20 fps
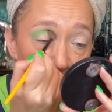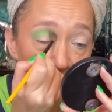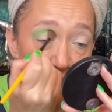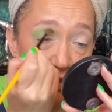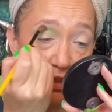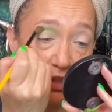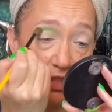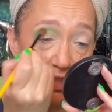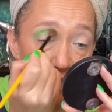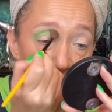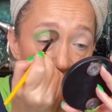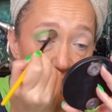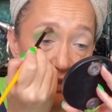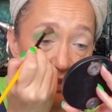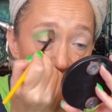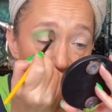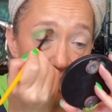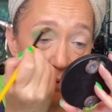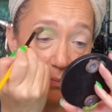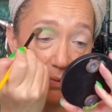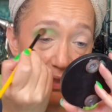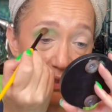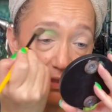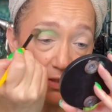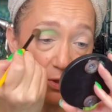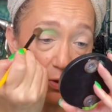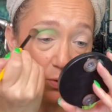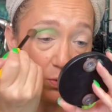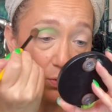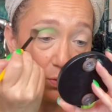she's going to send me
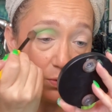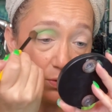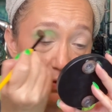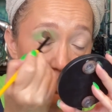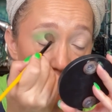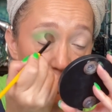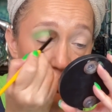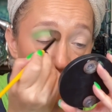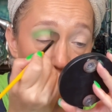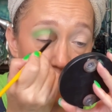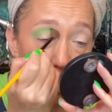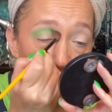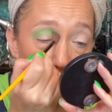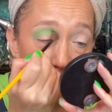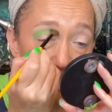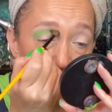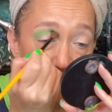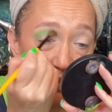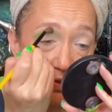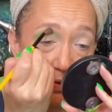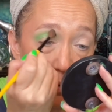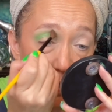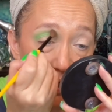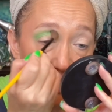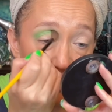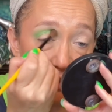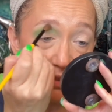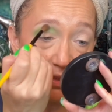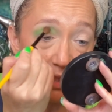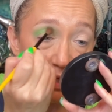to the urologist so I
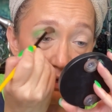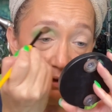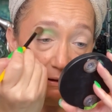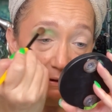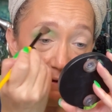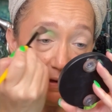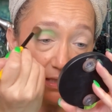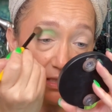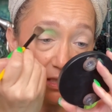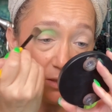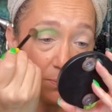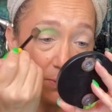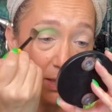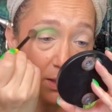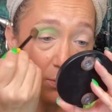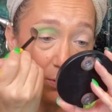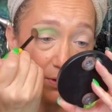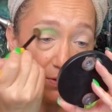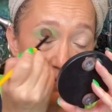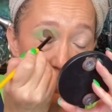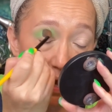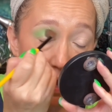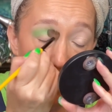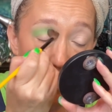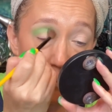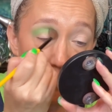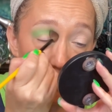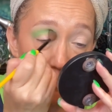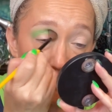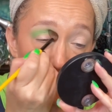can speak with
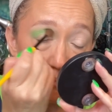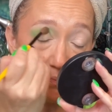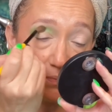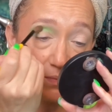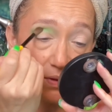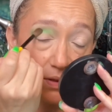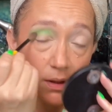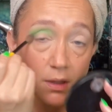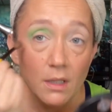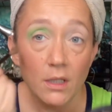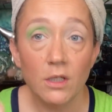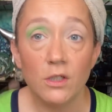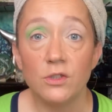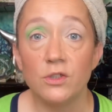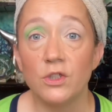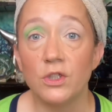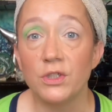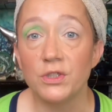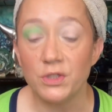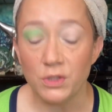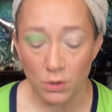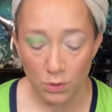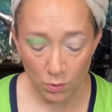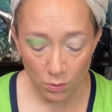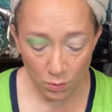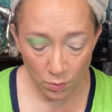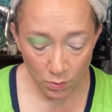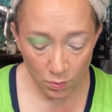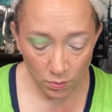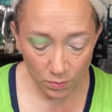them just
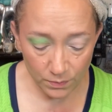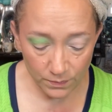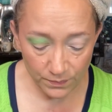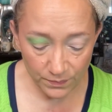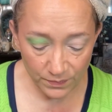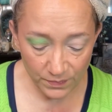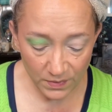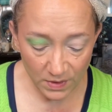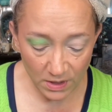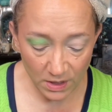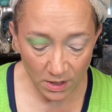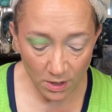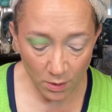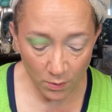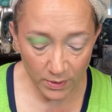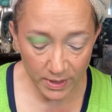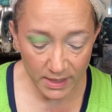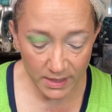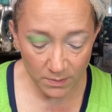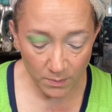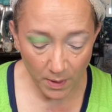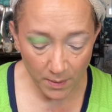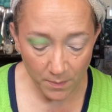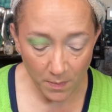to, you know, ease my